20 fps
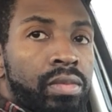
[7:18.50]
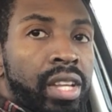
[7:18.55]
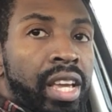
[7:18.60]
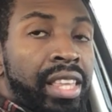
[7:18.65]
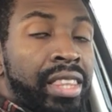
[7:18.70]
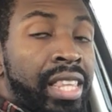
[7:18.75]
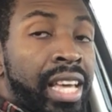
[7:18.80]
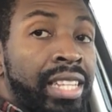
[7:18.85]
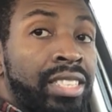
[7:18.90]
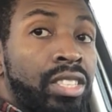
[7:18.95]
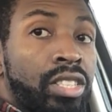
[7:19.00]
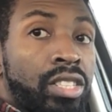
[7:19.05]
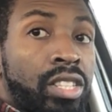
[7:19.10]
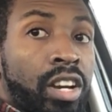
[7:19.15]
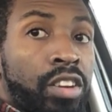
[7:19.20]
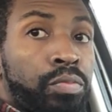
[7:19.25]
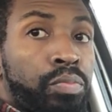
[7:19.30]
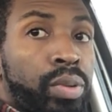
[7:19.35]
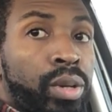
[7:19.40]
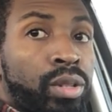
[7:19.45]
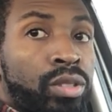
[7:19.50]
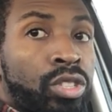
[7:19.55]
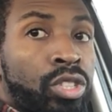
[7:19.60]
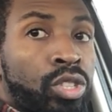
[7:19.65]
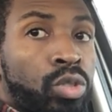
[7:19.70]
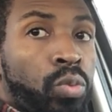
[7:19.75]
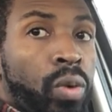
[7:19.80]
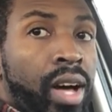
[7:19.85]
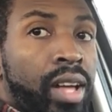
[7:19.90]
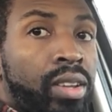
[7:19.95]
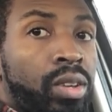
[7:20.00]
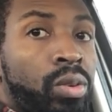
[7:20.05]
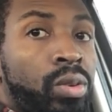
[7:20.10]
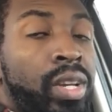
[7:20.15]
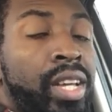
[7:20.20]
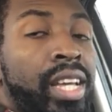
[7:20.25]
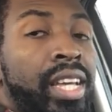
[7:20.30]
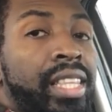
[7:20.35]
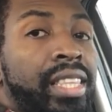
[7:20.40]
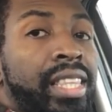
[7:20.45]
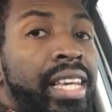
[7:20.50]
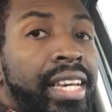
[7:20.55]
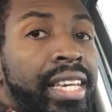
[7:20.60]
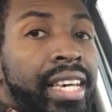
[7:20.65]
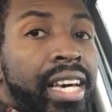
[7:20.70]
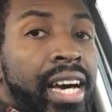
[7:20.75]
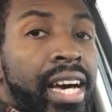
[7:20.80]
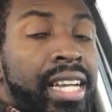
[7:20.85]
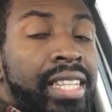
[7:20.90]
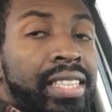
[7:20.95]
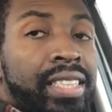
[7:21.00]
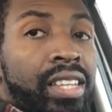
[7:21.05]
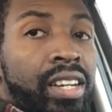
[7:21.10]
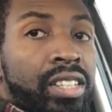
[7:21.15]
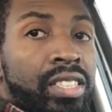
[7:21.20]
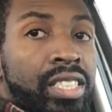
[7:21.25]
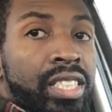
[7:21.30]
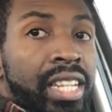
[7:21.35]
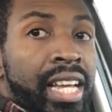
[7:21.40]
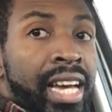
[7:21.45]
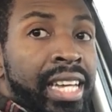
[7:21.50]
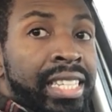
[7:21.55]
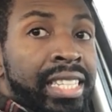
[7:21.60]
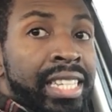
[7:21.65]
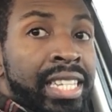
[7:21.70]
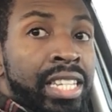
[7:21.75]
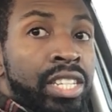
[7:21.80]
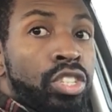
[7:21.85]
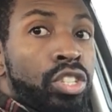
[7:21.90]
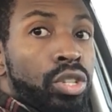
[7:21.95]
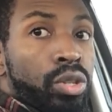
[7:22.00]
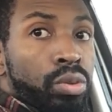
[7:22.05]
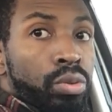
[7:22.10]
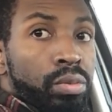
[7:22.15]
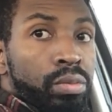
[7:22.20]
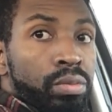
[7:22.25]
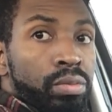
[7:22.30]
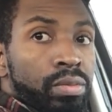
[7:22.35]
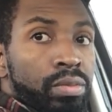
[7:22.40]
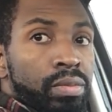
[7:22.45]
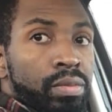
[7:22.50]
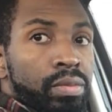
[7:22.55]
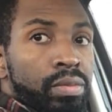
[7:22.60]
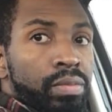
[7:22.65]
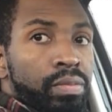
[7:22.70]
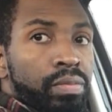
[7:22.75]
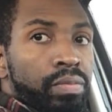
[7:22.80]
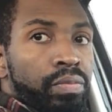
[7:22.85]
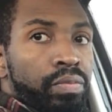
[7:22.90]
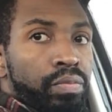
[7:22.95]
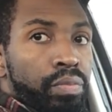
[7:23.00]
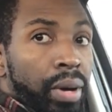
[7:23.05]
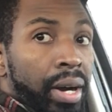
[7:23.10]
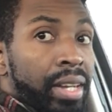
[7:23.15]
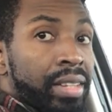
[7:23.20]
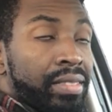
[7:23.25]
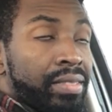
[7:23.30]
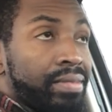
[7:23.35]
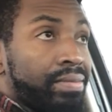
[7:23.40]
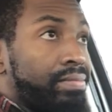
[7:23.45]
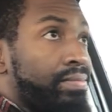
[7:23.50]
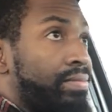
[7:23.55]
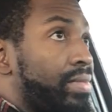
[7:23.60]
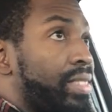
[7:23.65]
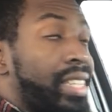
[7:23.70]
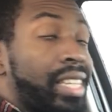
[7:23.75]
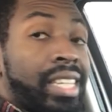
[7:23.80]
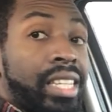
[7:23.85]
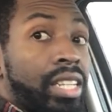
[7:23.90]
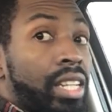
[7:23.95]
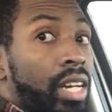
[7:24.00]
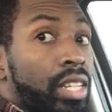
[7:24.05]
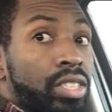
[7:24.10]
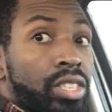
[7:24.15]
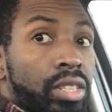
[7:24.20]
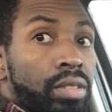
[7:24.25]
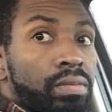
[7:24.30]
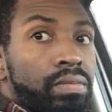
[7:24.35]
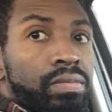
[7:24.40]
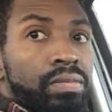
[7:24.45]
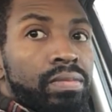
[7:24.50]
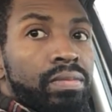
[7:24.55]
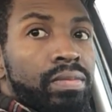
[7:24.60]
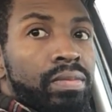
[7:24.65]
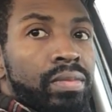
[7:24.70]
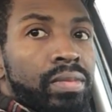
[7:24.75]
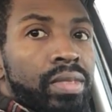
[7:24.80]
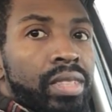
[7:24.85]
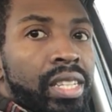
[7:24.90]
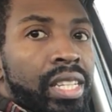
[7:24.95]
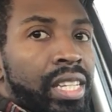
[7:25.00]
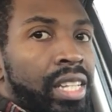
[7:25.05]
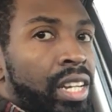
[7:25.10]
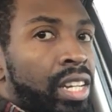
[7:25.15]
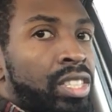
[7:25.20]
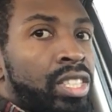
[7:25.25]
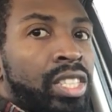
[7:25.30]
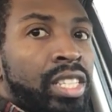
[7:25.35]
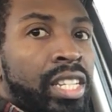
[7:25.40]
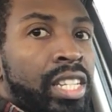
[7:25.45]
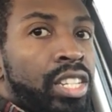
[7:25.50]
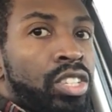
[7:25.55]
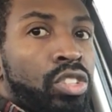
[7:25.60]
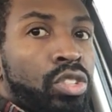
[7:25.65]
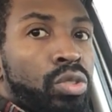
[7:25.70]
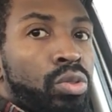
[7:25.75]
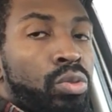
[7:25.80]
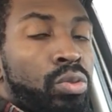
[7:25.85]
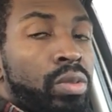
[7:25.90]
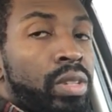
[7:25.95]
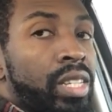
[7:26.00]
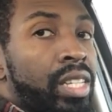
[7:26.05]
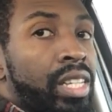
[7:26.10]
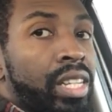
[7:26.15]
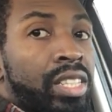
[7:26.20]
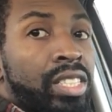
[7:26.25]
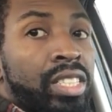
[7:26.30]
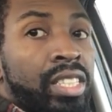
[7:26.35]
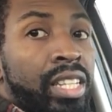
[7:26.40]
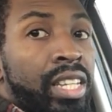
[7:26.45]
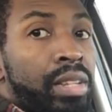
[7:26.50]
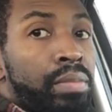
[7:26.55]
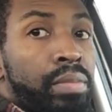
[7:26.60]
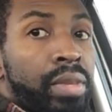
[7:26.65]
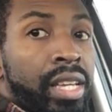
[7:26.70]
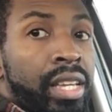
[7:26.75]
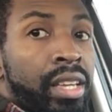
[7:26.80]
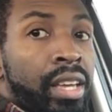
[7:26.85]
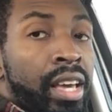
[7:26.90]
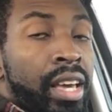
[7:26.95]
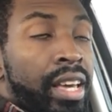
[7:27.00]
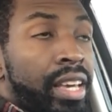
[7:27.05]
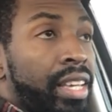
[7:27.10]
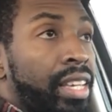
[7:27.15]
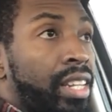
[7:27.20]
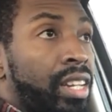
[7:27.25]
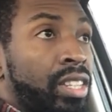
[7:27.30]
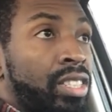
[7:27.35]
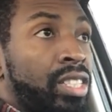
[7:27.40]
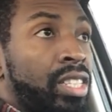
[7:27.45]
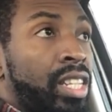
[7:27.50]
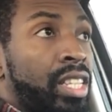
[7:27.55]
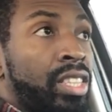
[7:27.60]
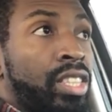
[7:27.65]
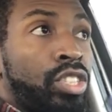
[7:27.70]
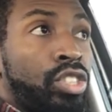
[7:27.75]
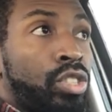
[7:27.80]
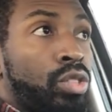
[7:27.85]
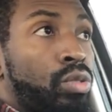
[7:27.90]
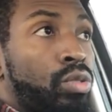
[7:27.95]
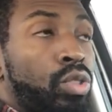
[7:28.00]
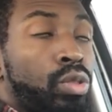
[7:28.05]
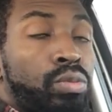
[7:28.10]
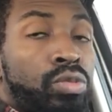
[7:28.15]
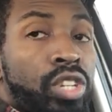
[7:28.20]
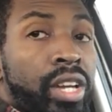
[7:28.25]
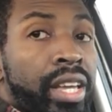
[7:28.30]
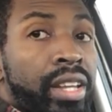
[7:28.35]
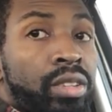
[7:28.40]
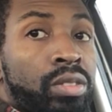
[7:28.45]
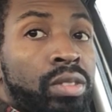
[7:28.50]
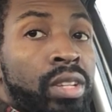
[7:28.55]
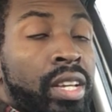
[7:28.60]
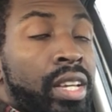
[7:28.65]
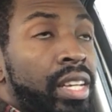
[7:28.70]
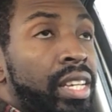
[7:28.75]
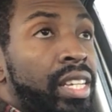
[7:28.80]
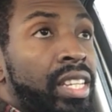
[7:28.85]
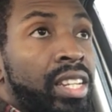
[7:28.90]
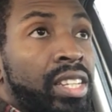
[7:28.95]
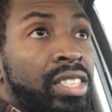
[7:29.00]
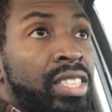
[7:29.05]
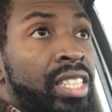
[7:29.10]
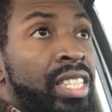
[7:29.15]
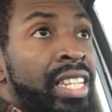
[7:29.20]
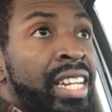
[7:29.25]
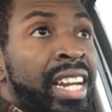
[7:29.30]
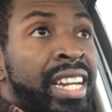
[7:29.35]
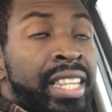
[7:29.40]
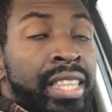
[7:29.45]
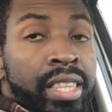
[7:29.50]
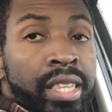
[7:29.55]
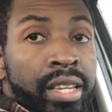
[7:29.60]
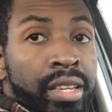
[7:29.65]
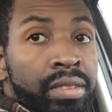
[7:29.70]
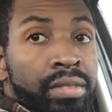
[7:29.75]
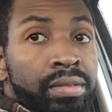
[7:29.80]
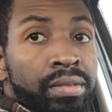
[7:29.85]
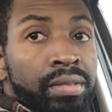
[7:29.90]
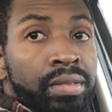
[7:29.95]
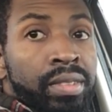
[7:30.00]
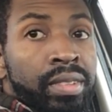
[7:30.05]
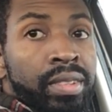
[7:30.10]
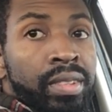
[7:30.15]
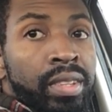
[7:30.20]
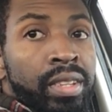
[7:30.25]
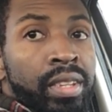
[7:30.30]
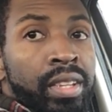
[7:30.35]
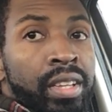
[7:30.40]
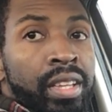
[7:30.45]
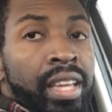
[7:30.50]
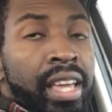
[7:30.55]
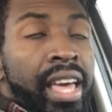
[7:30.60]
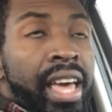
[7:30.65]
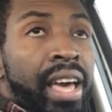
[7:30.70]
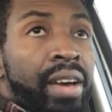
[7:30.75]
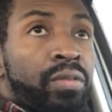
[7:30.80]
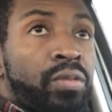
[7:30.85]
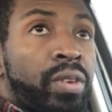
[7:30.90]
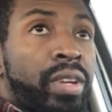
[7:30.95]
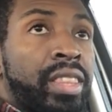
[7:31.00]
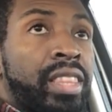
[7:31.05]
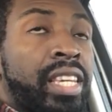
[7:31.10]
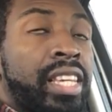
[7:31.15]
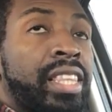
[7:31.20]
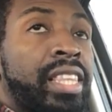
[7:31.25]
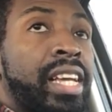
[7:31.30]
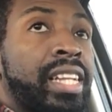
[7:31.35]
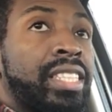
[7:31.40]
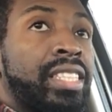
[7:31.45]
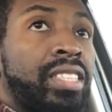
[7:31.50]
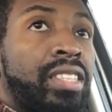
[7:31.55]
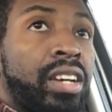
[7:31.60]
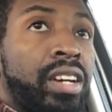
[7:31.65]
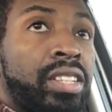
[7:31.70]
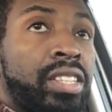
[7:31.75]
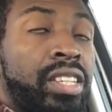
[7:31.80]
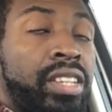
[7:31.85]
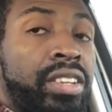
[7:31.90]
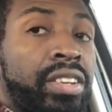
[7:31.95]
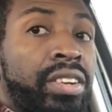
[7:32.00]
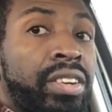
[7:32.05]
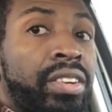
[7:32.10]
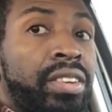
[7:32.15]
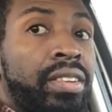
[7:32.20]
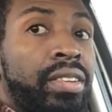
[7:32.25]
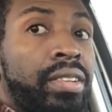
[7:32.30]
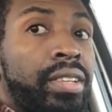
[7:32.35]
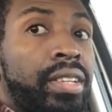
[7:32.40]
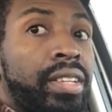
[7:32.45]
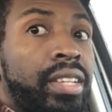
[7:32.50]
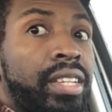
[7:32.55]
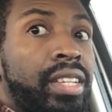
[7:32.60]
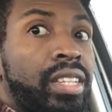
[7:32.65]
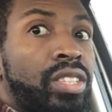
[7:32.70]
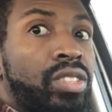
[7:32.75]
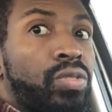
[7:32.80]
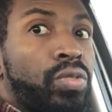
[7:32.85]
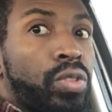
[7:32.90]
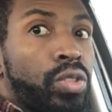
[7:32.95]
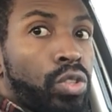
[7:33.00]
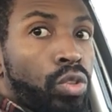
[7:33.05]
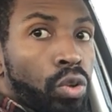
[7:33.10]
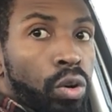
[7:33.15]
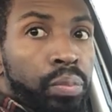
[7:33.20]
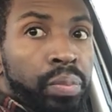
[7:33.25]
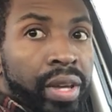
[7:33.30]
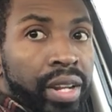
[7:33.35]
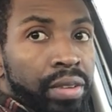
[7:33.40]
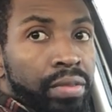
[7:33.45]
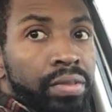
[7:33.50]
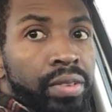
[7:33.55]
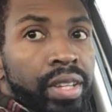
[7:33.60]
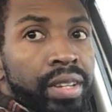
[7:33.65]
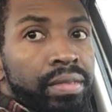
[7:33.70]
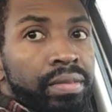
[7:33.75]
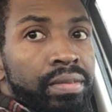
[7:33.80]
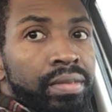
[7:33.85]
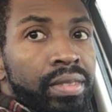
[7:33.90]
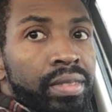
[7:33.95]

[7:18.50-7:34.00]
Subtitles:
And that's a tough pill to swallow, that God does not need you. But he doesn't. He doesn't need you. He doesn't need me. He doesn't need this YouTube channel. He doesn't need anything. Everything that's done here is for your benefit.